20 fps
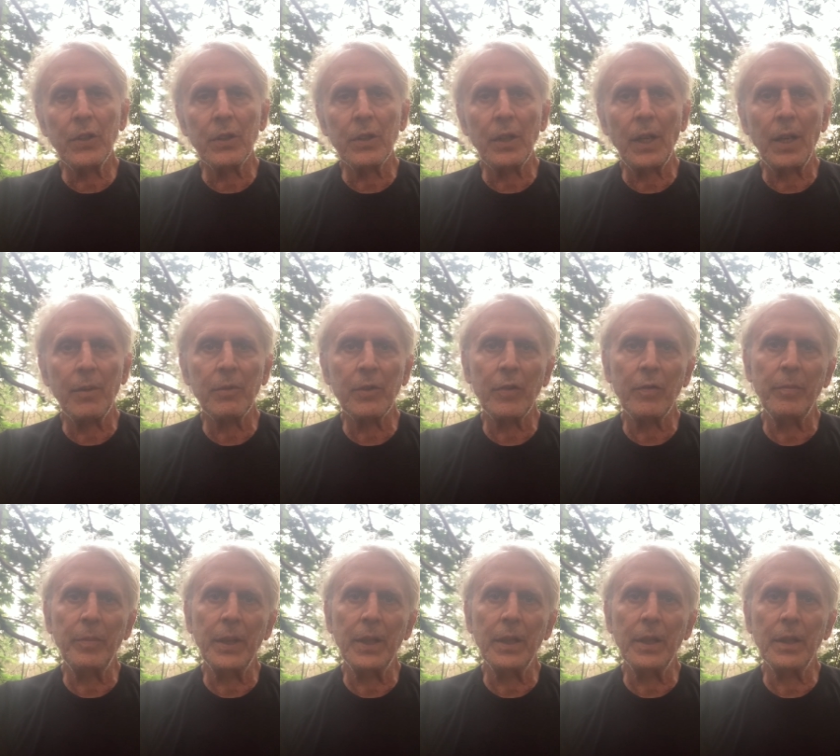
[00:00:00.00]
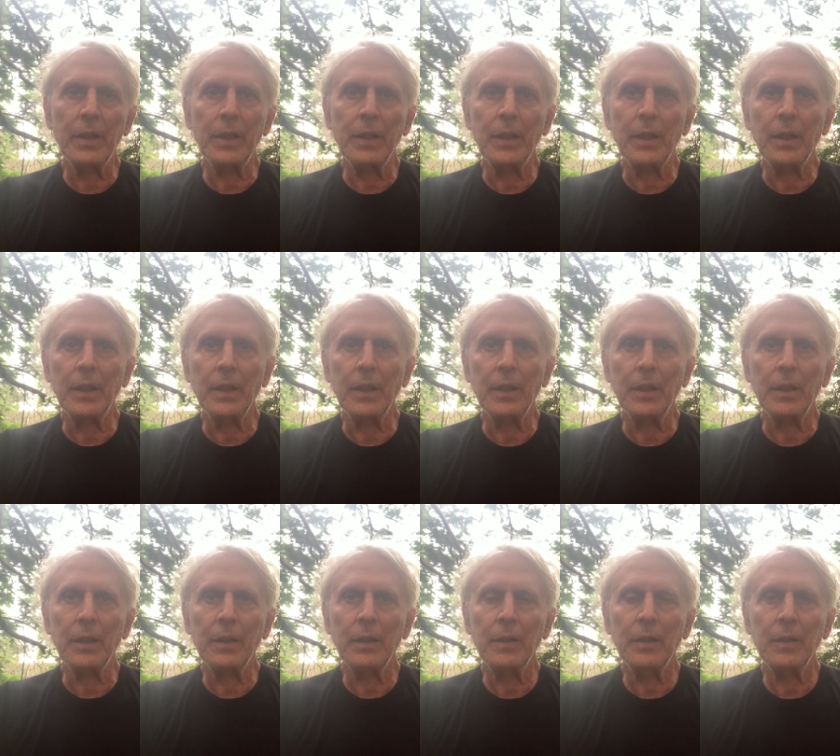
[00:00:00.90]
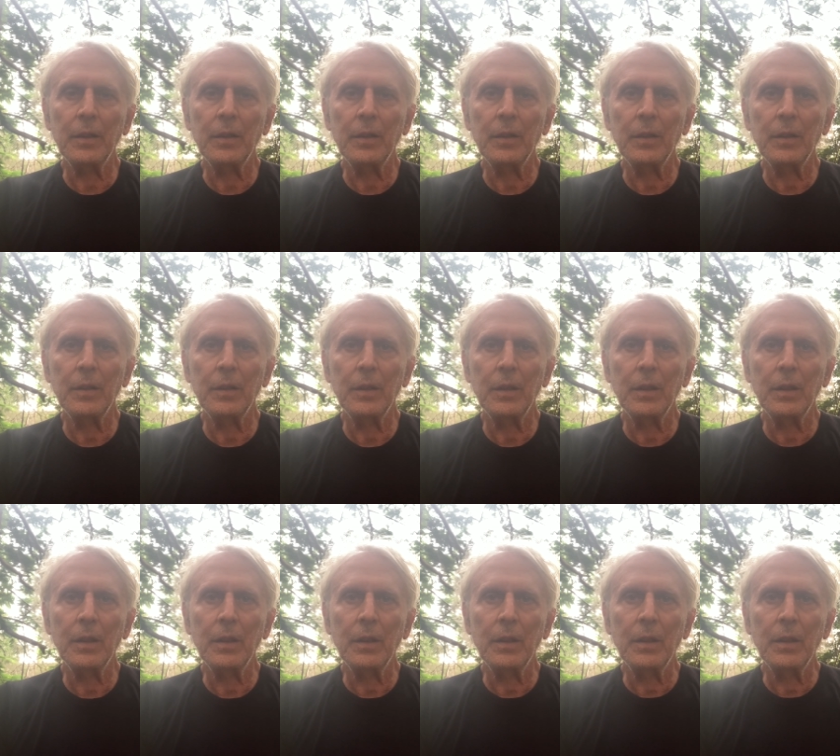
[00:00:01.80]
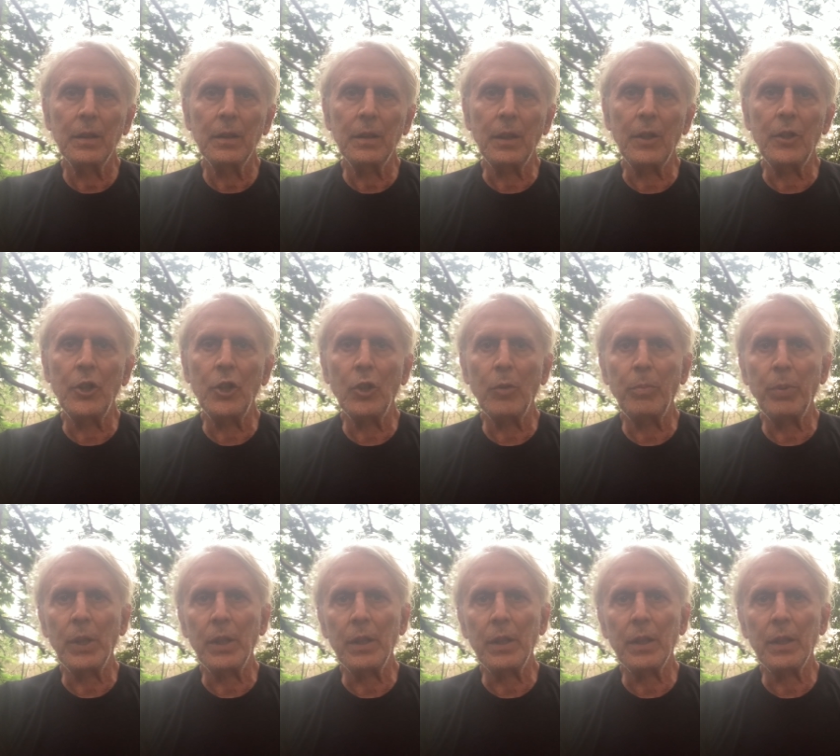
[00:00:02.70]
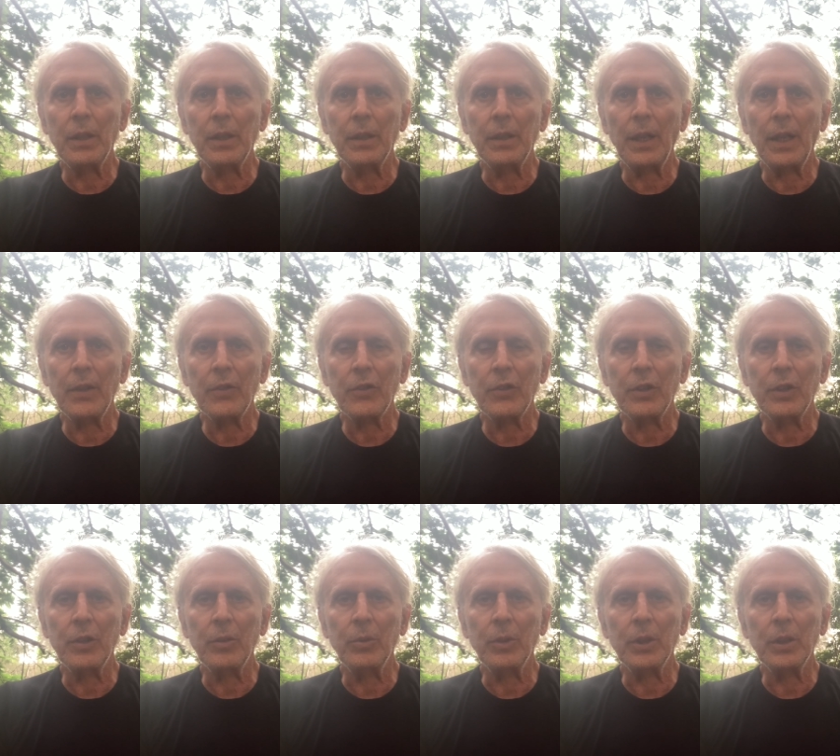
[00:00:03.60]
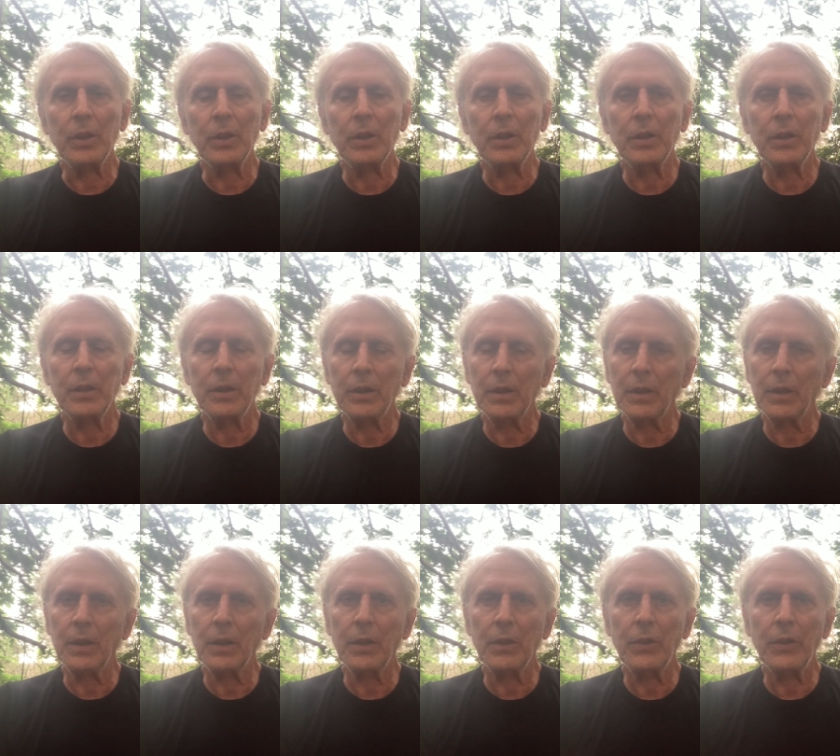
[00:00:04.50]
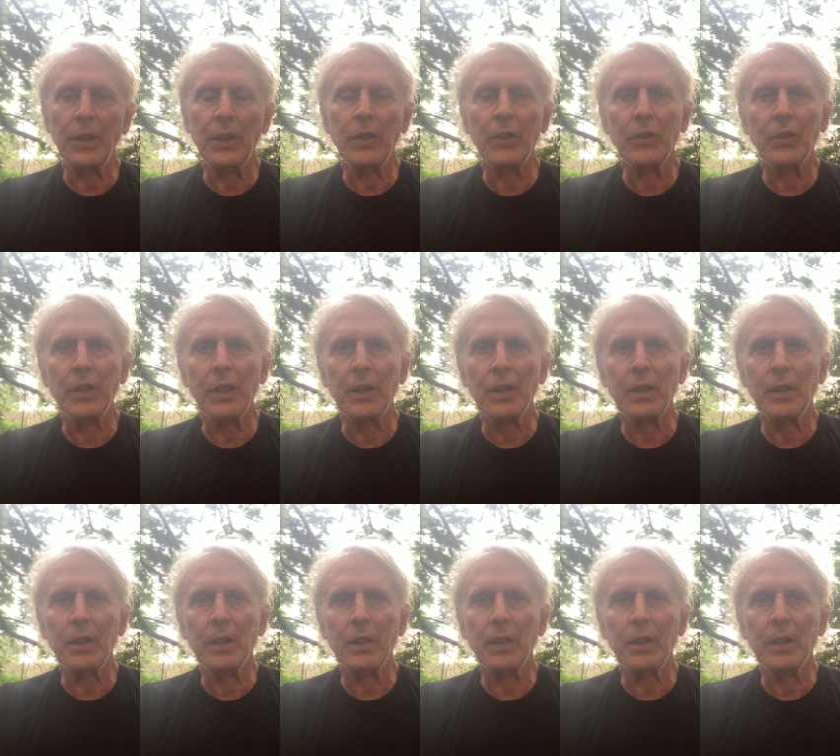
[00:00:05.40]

times have been on the geopolitical dance in the world. Things like